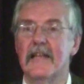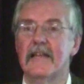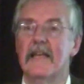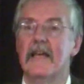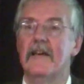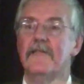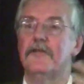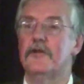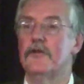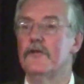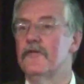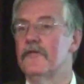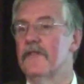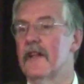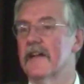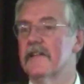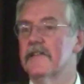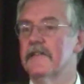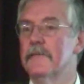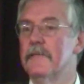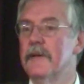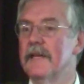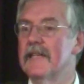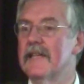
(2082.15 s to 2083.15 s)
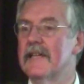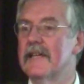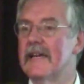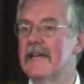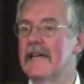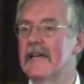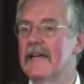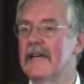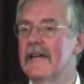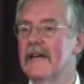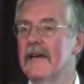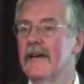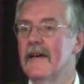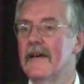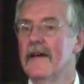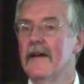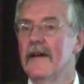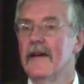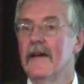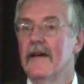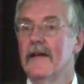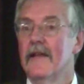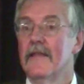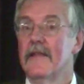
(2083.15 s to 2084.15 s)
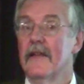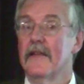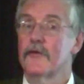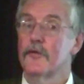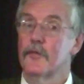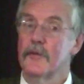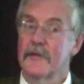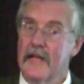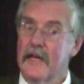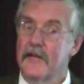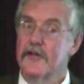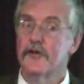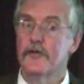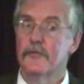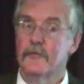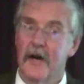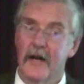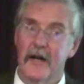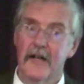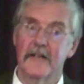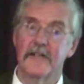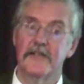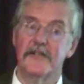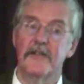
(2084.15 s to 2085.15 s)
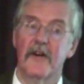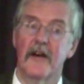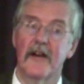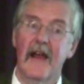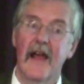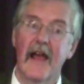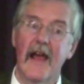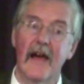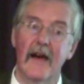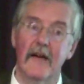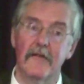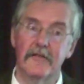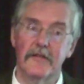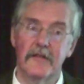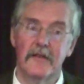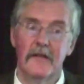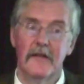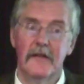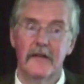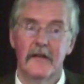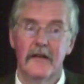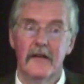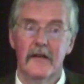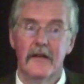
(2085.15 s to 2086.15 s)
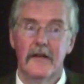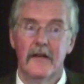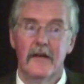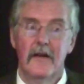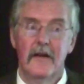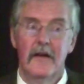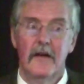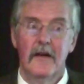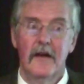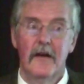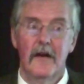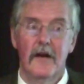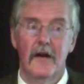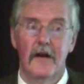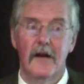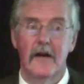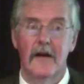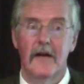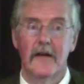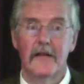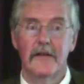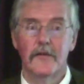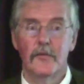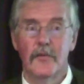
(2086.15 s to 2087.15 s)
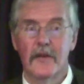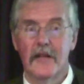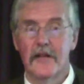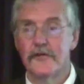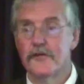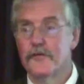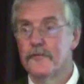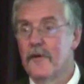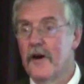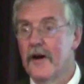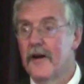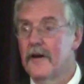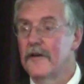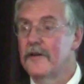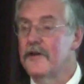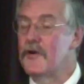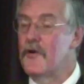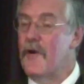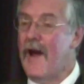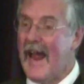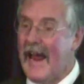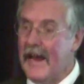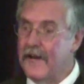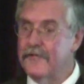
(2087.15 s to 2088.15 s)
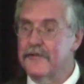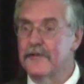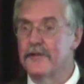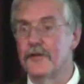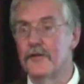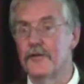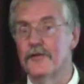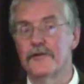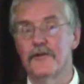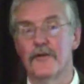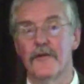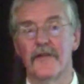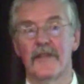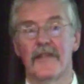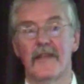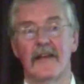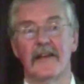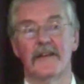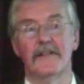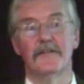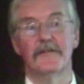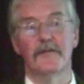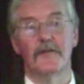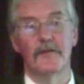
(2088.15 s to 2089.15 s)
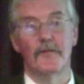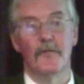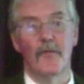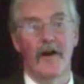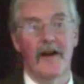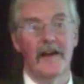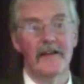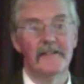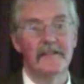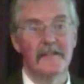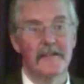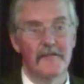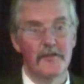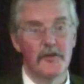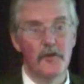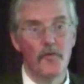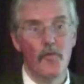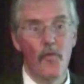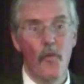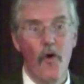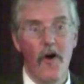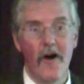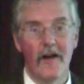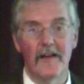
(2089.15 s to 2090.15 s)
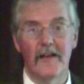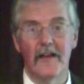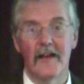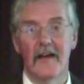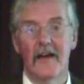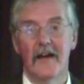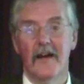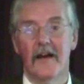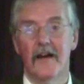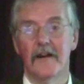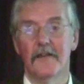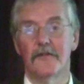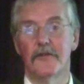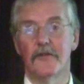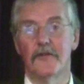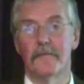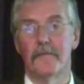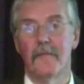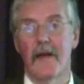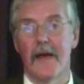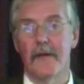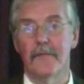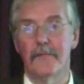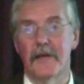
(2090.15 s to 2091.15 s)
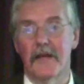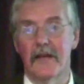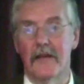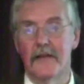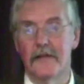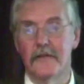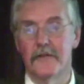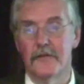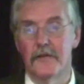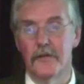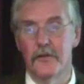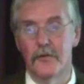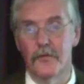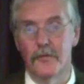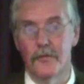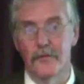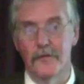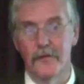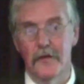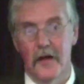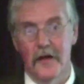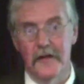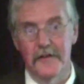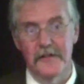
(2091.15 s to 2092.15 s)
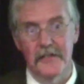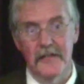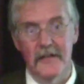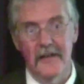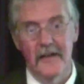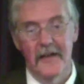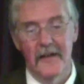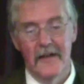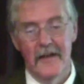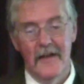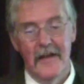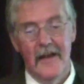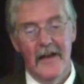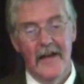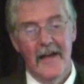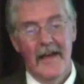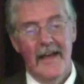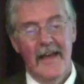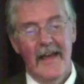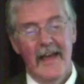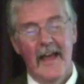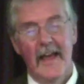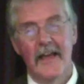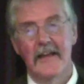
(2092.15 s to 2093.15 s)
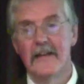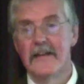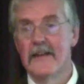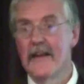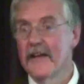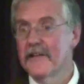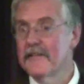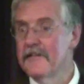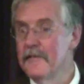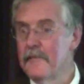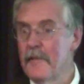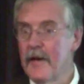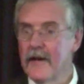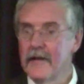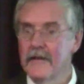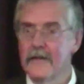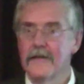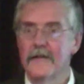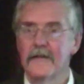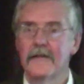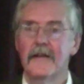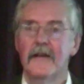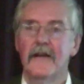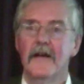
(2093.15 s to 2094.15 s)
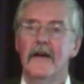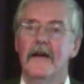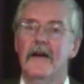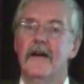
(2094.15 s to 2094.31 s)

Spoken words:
it gives you flexibility that the relational model does not have. In the relational model, you have to do certain things certain ways if you want a certain mapping into logic. And in XML,